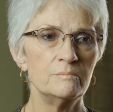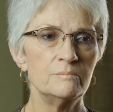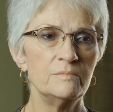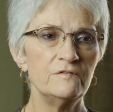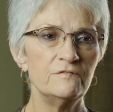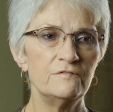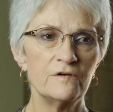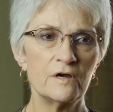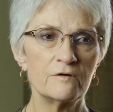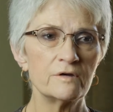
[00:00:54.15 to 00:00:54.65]

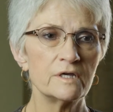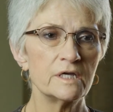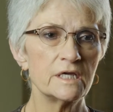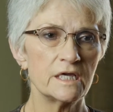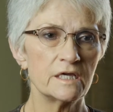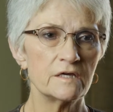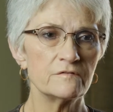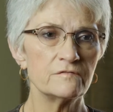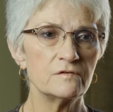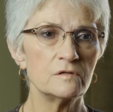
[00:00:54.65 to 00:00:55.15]
Be very
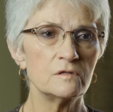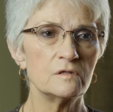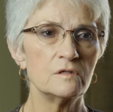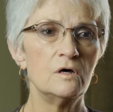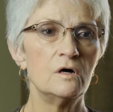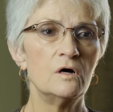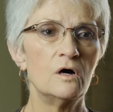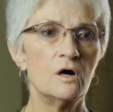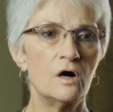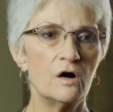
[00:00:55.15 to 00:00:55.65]
careful
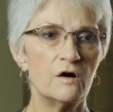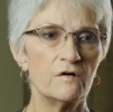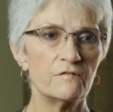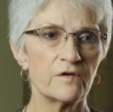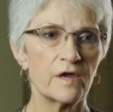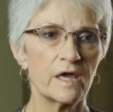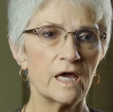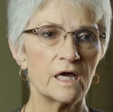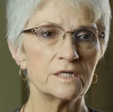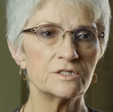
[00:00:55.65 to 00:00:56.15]

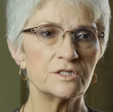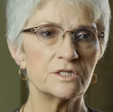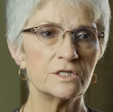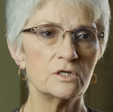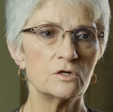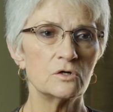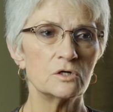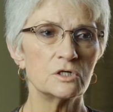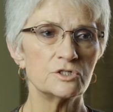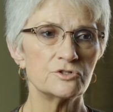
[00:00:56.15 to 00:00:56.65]
of
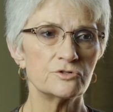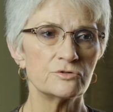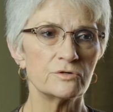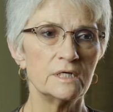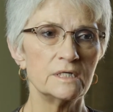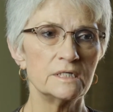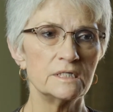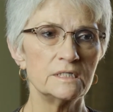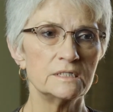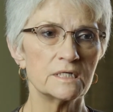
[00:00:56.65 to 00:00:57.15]
catchy or
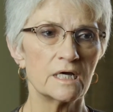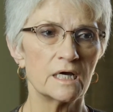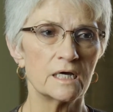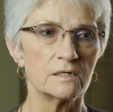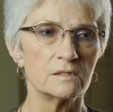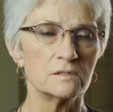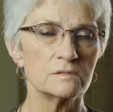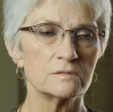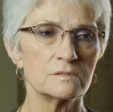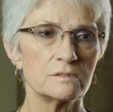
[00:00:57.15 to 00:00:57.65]
trendy
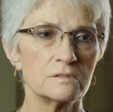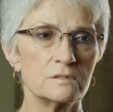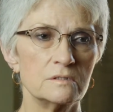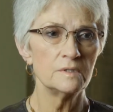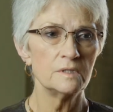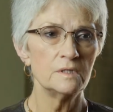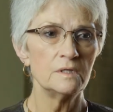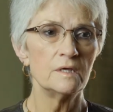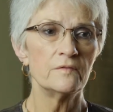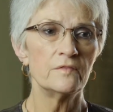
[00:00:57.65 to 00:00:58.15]
titles.
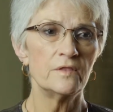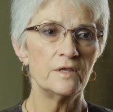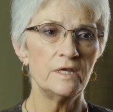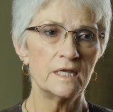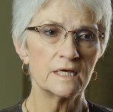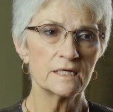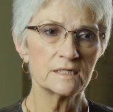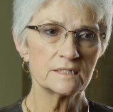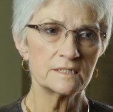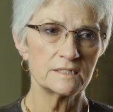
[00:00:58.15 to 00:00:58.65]
The
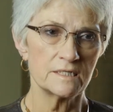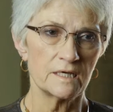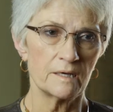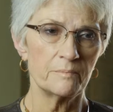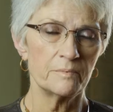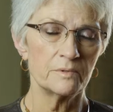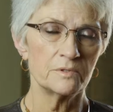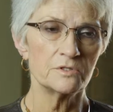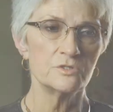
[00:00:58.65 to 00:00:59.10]
next step